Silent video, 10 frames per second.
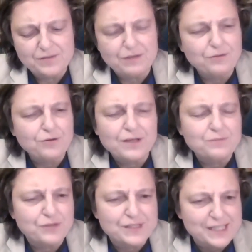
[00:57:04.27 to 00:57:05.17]
if you can
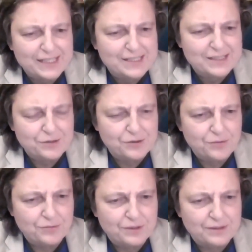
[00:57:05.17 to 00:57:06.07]
predict, you
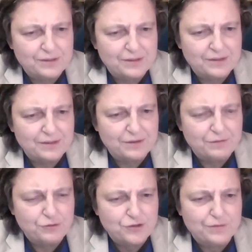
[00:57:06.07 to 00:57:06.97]
know, the
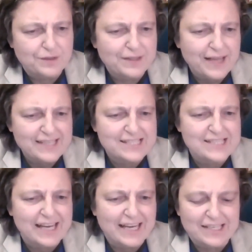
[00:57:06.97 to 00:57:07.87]
future for the next
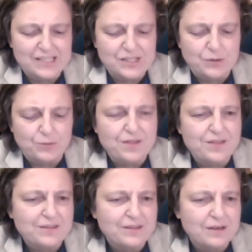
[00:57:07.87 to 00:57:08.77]
decade
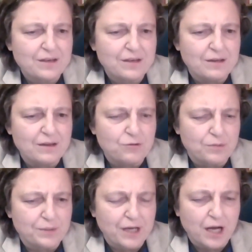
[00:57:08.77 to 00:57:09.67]
within the
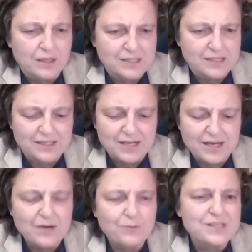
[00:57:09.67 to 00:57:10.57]
European continent.
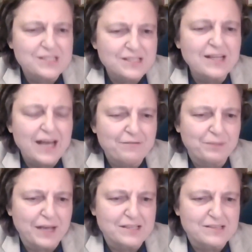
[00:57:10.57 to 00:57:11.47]
We still
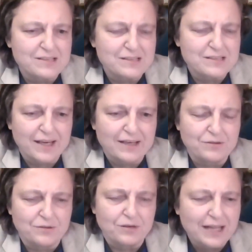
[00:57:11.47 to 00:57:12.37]
have places like,
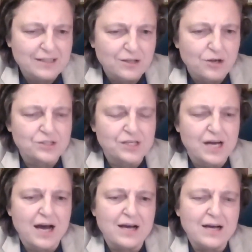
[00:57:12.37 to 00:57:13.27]
you know,
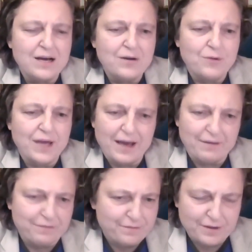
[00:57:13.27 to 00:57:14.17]
Catalonia. We
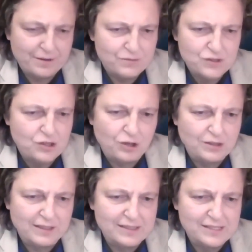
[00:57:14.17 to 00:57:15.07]
have
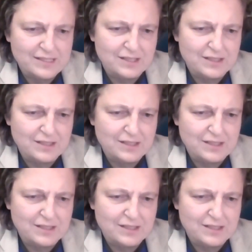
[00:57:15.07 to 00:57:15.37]
Scotland,